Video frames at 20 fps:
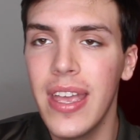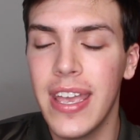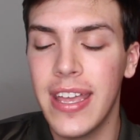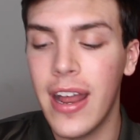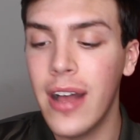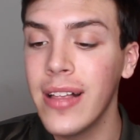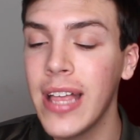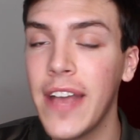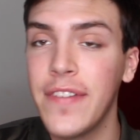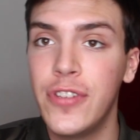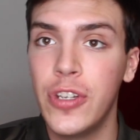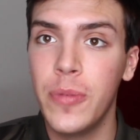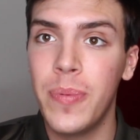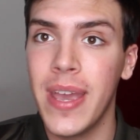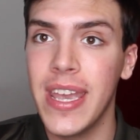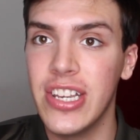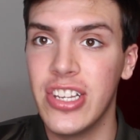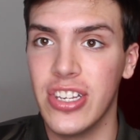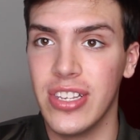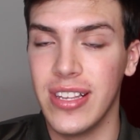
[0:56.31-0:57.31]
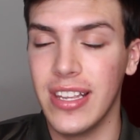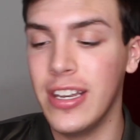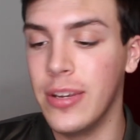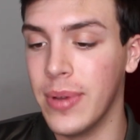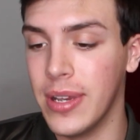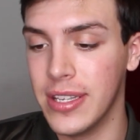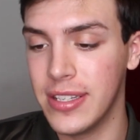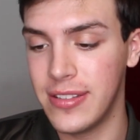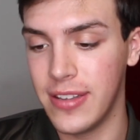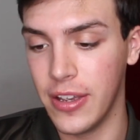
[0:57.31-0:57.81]
And I only have 2 pages
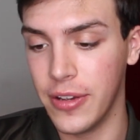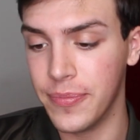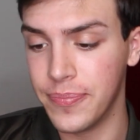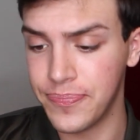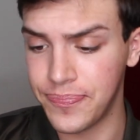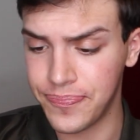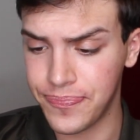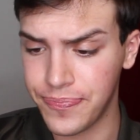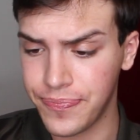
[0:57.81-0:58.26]
anyway, so.